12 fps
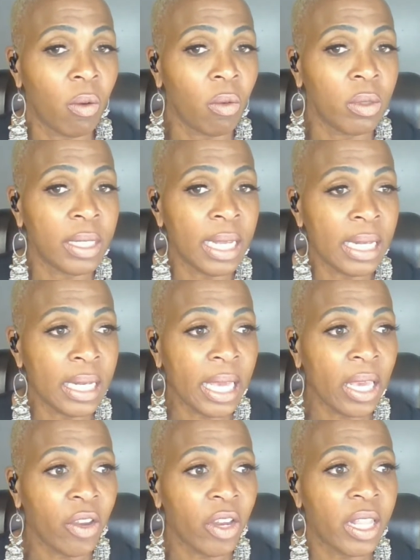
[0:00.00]
didn't
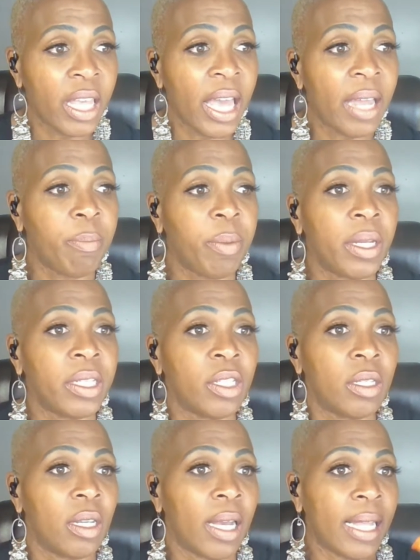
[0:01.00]
kick her in the head, but
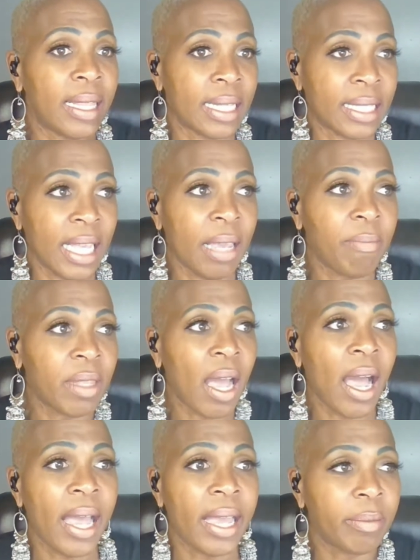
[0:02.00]
at the same
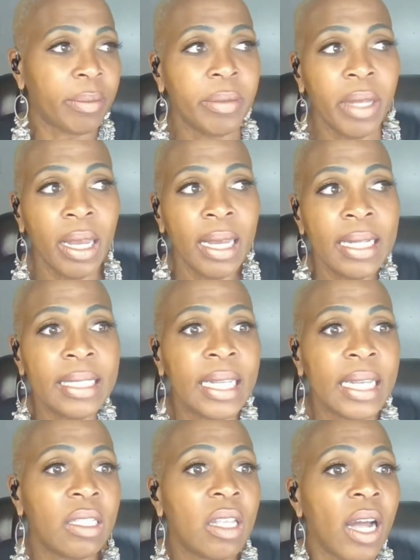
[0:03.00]
time
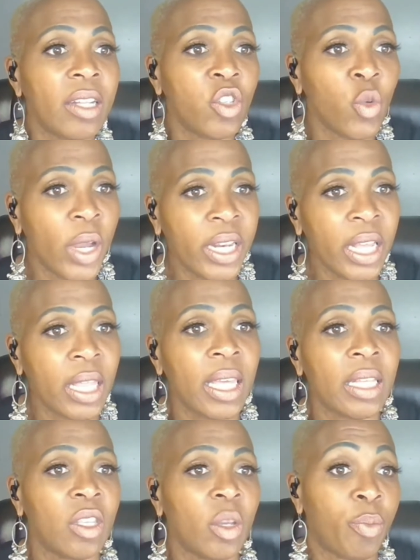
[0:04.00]
did not do
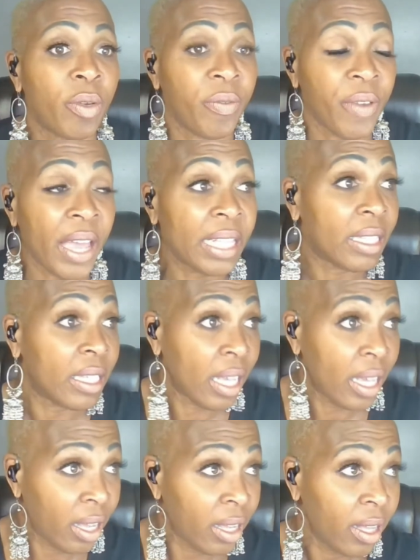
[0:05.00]
anything to prevent
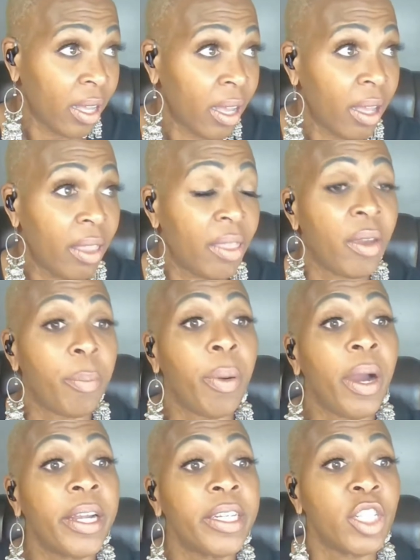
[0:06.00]
her
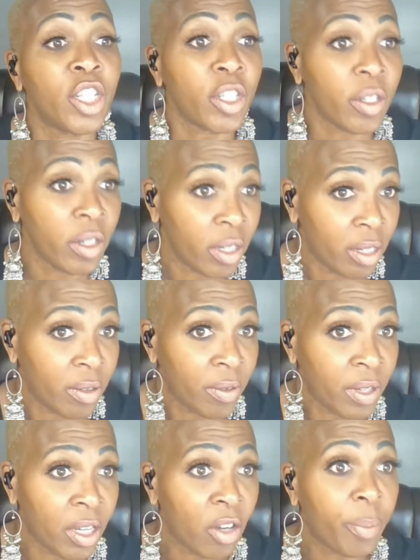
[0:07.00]
partner
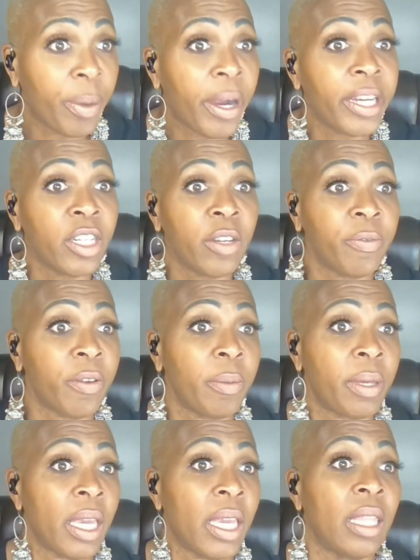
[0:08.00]

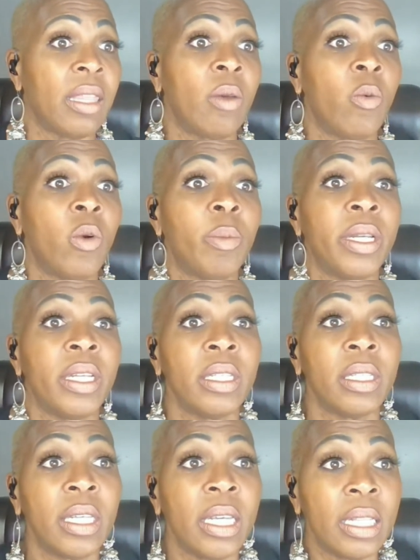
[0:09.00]
from kicking the woman
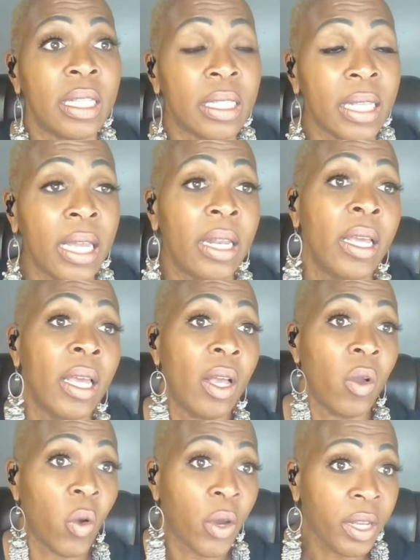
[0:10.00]
in the head.
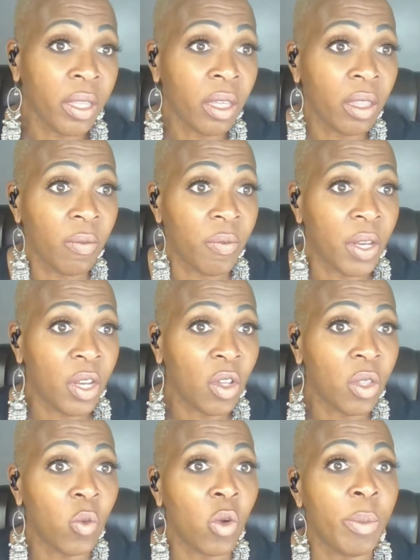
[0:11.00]
According to the video,
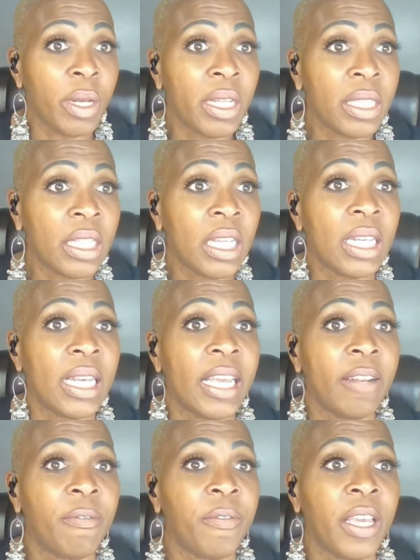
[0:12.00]
the woman is seen
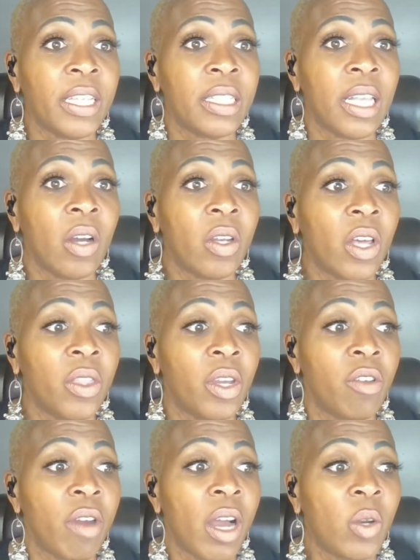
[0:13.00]
laying face down on the
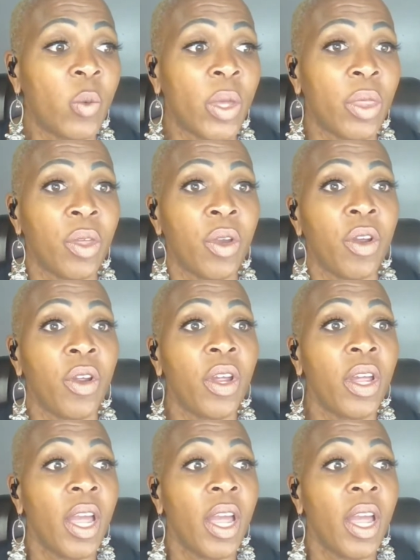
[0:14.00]
ground with her